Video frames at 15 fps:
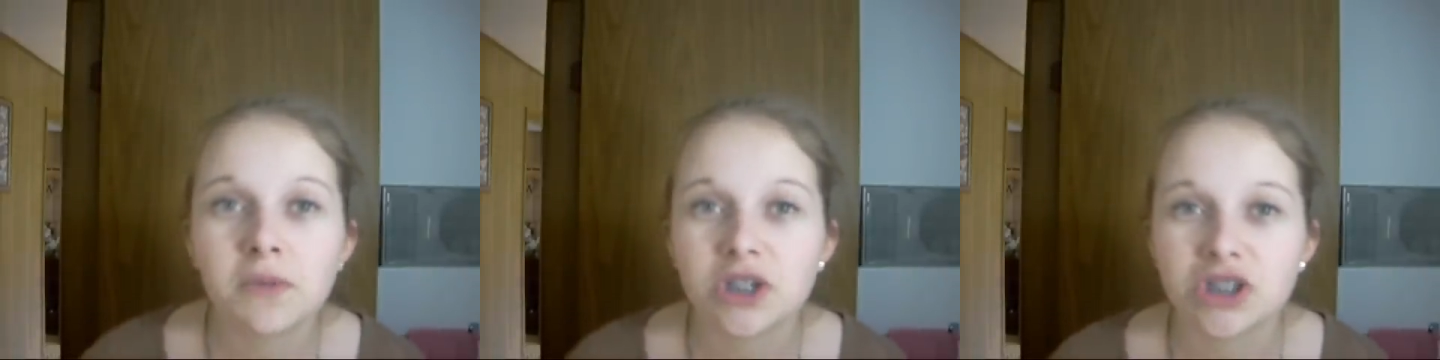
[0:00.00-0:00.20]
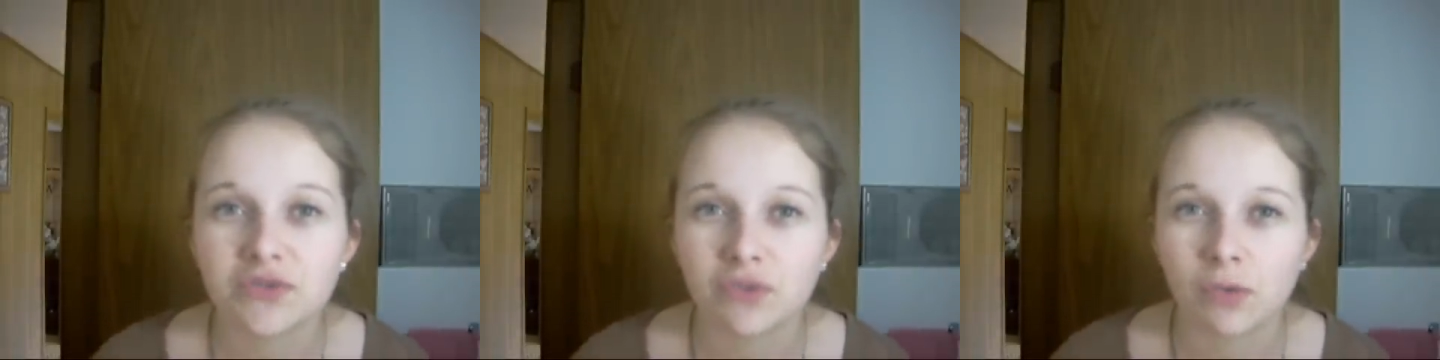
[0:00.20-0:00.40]

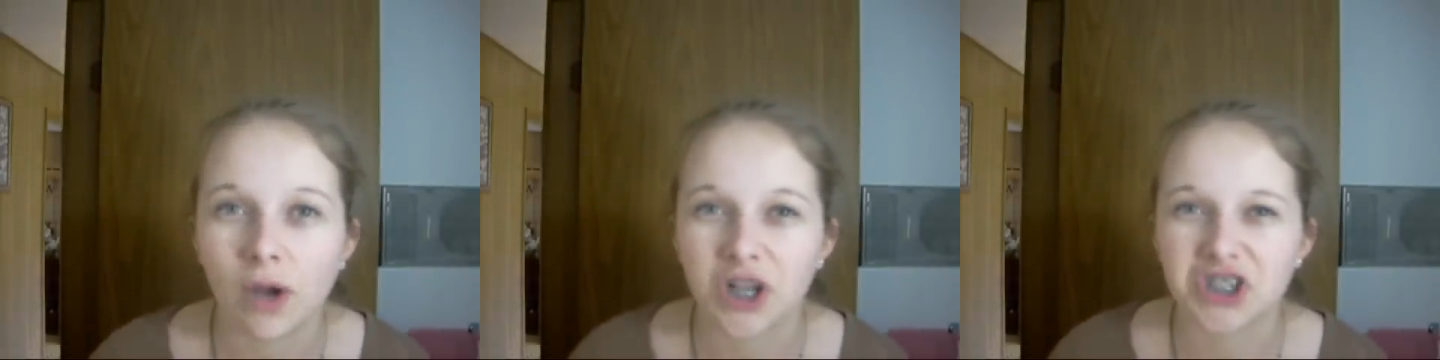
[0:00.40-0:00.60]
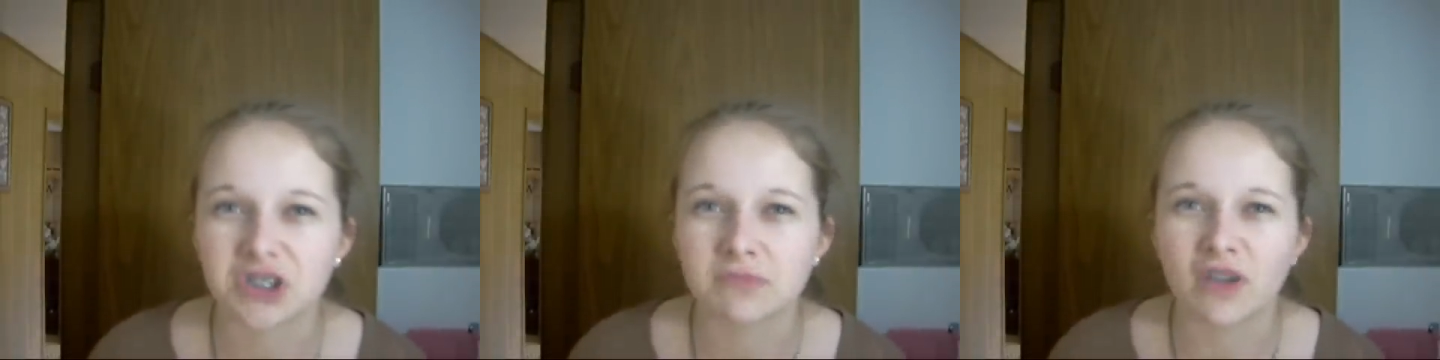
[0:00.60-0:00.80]
much for
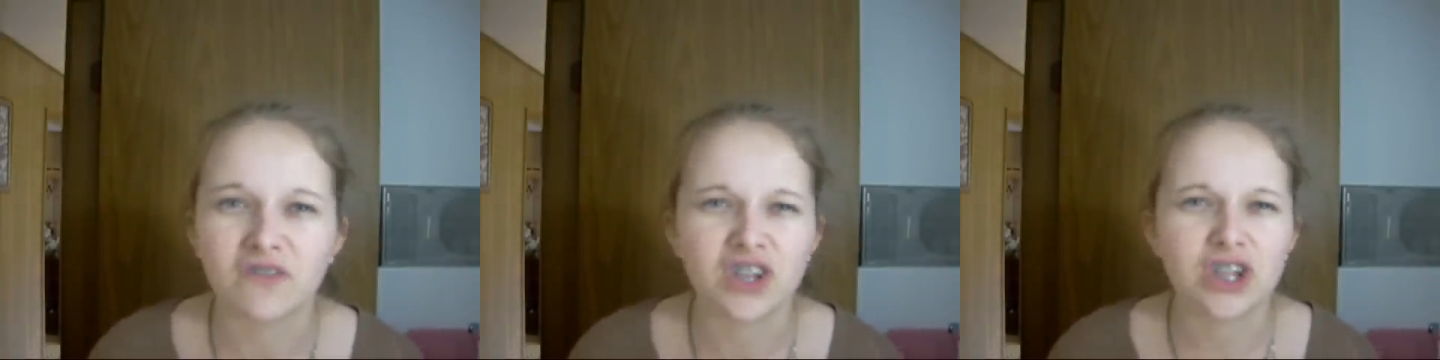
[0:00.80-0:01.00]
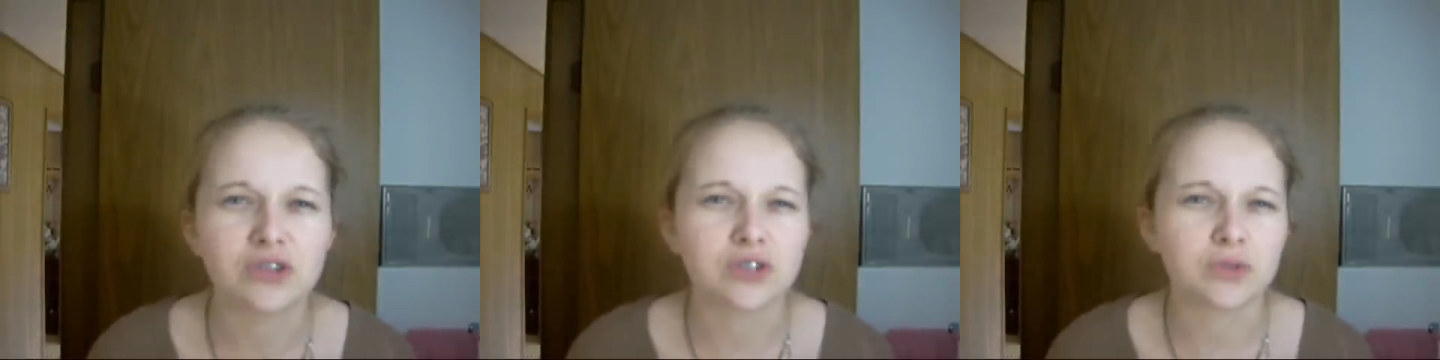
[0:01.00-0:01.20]
watching my
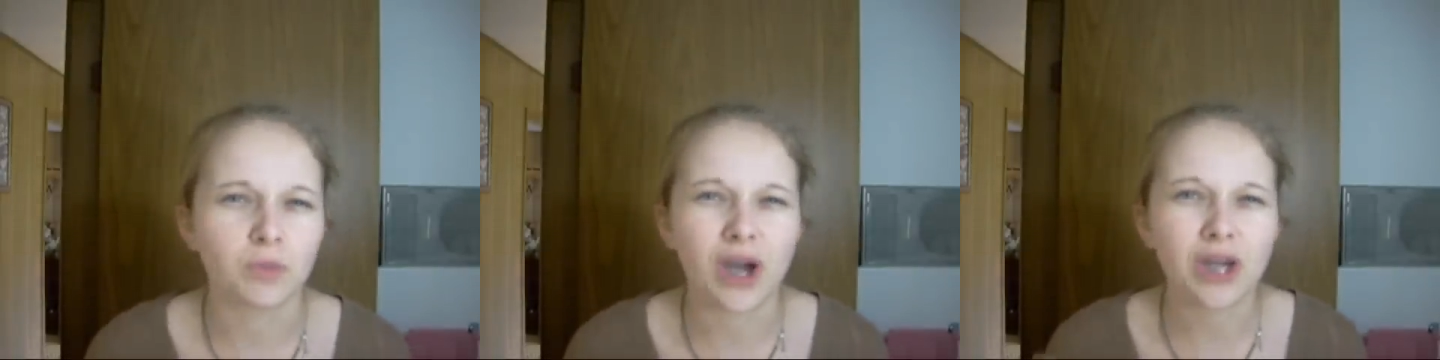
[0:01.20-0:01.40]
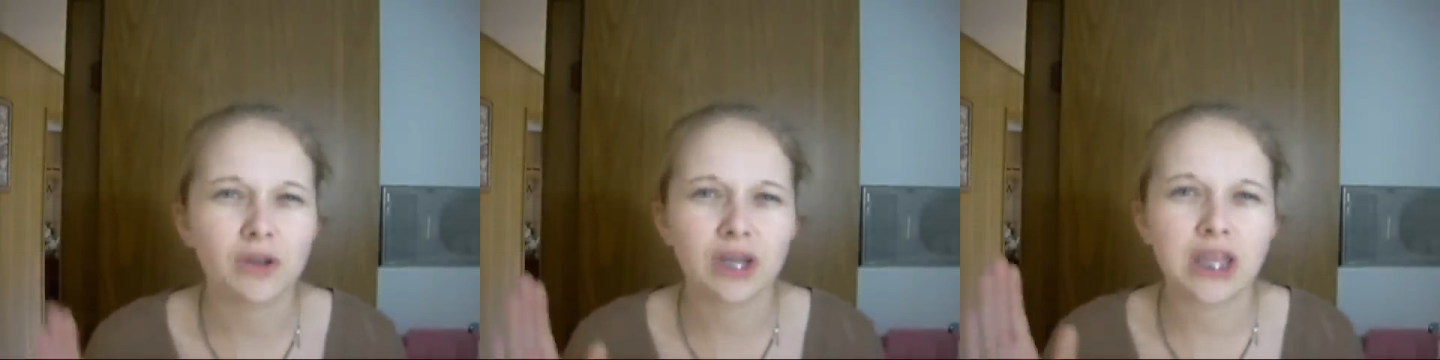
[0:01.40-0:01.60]
videos.
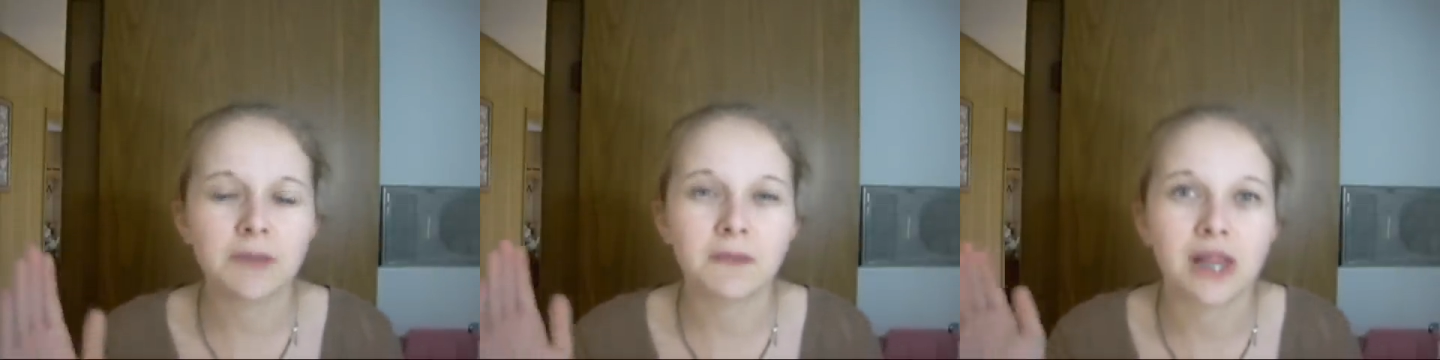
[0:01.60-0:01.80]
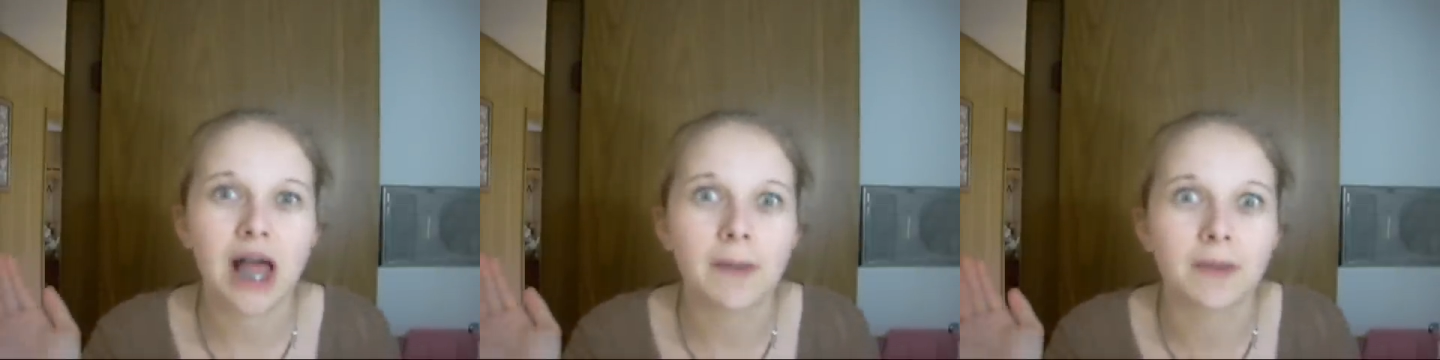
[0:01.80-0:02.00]
Why do I
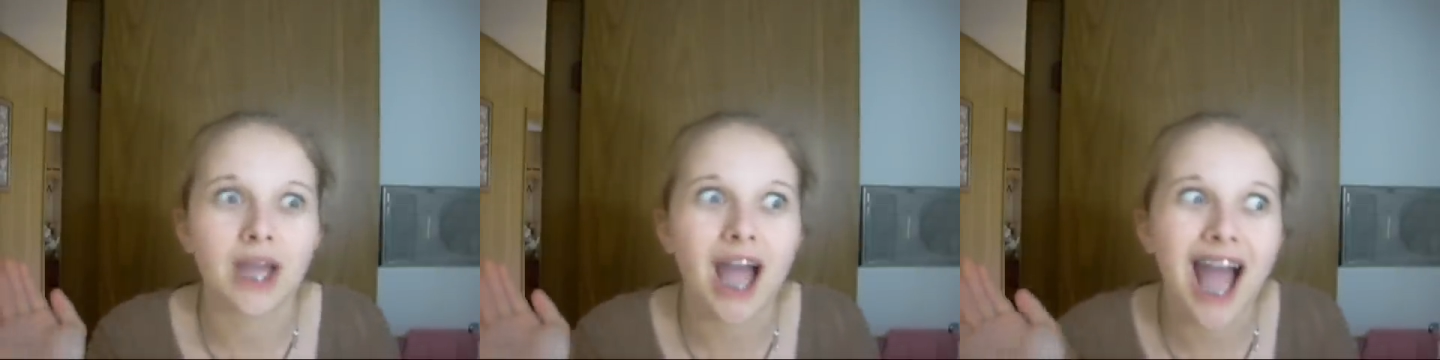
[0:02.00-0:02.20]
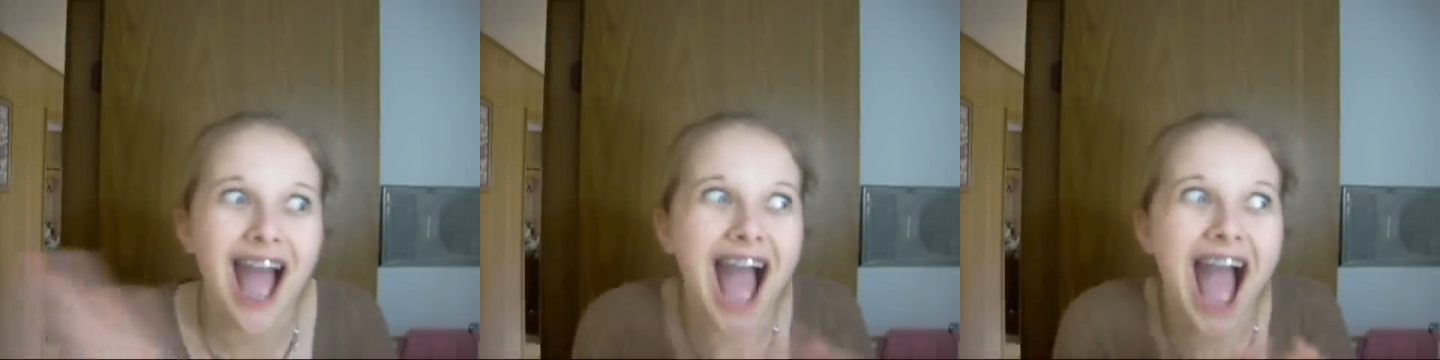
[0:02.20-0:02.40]
keep clapping?